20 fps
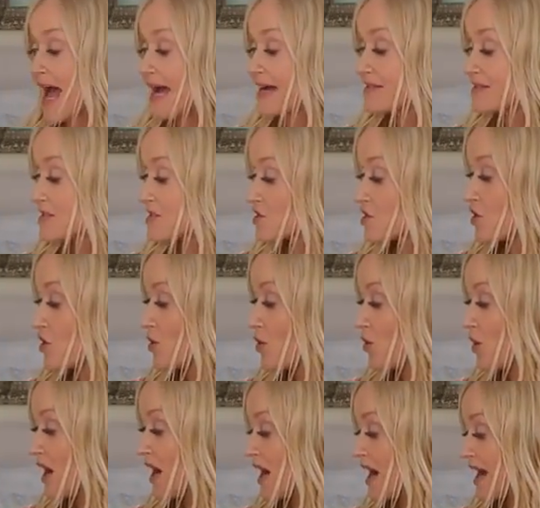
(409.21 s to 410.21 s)
and
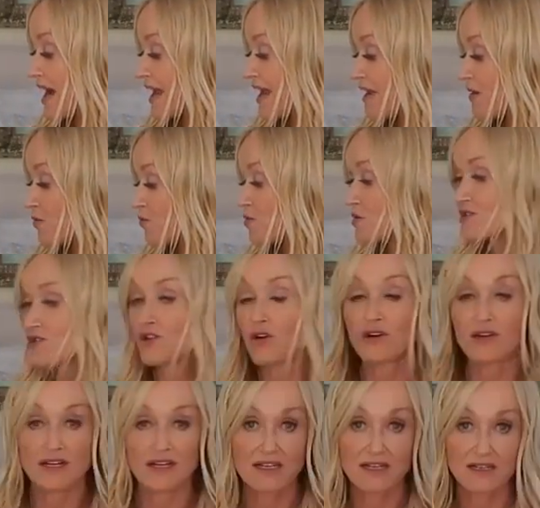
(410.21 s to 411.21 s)
so I was
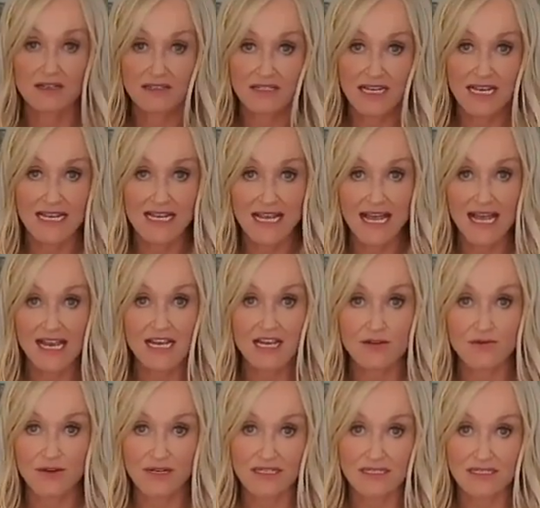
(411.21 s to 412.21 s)
not going to take
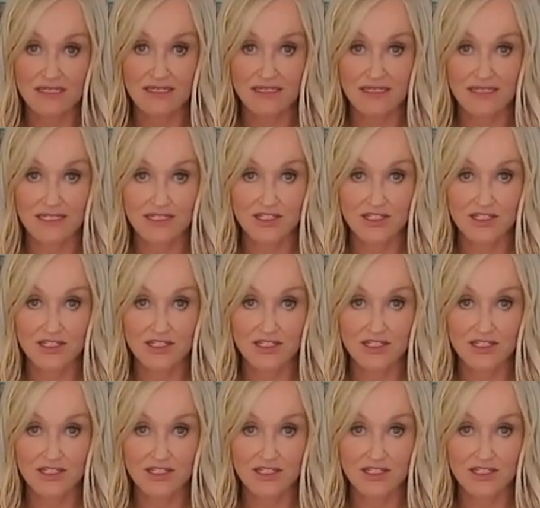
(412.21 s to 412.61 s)
any risks.